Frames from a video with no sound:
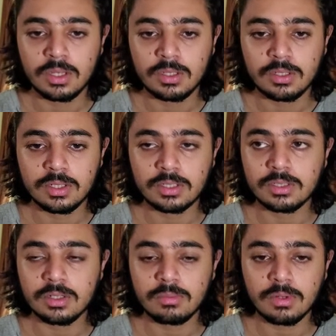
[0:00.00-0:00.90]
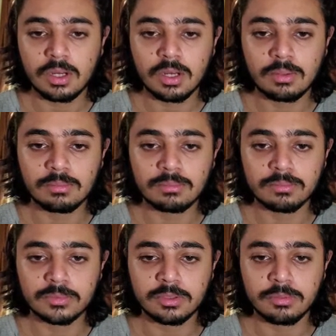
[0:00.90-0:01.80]
next up, I'm
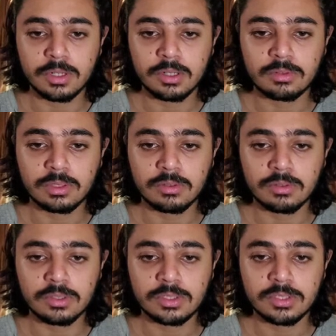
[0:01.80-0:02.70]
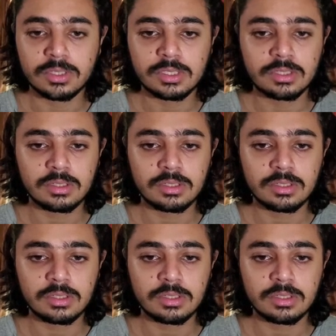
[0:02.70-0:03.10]
going to bring down the oranges,